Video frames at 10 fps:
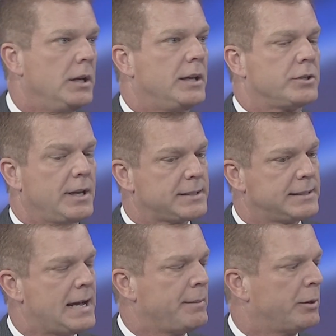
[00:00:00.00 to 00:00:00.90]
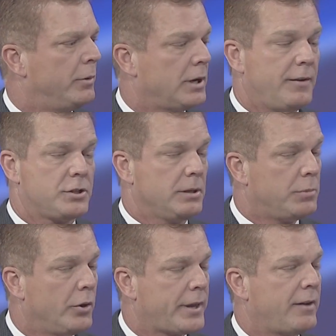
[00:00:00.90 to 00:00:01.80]
And so that's the time limit one. Obviously,
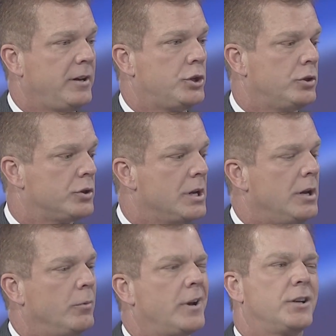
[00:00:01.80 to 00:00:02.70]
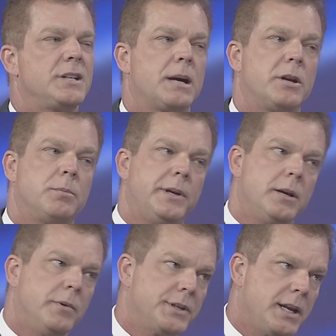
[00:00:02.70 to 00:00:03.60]
both have issues. We're not going to talk about the
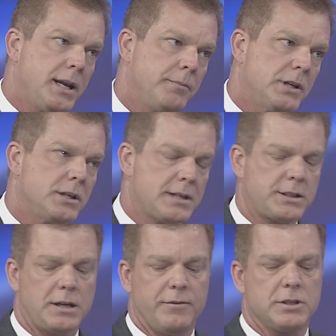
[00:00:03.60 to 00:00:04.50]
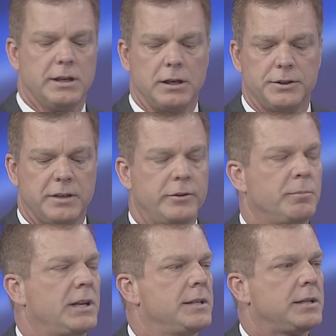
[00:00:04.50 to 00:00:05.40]
bleeding one today because that's obviously a little
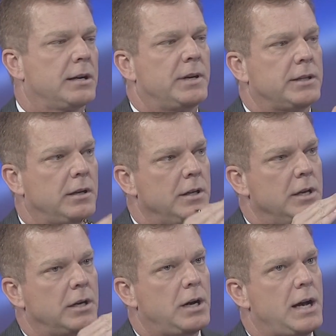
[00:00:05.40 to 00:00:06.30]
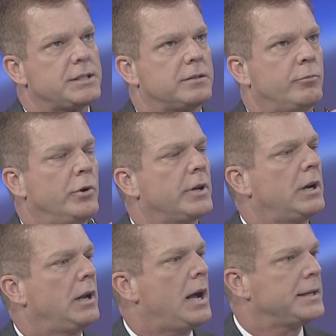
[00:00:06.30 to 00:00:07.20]
different, but let's talk about the causes of where the
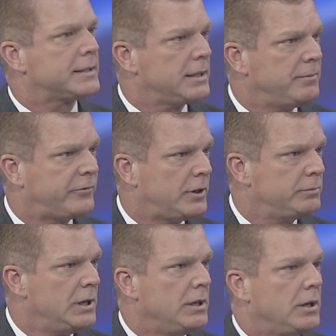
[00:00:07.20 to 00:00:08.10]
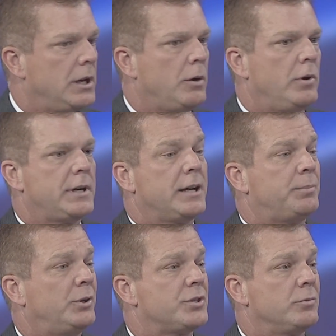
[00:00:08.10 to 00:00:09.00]
clots come from, what kind of
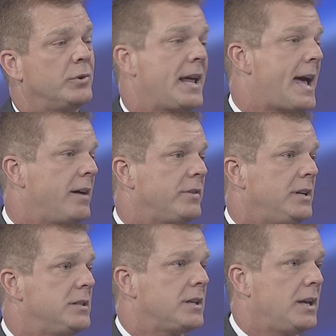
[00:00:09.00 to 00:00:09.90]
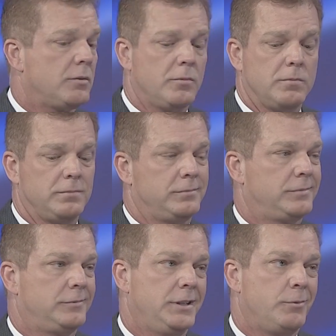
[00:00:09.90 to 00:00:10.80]
person would have these, and
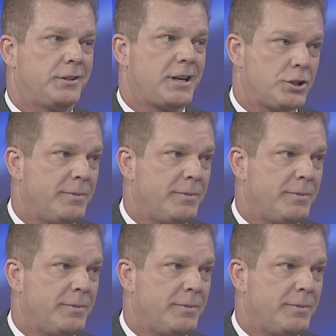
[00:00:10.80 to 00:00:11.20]
really what they should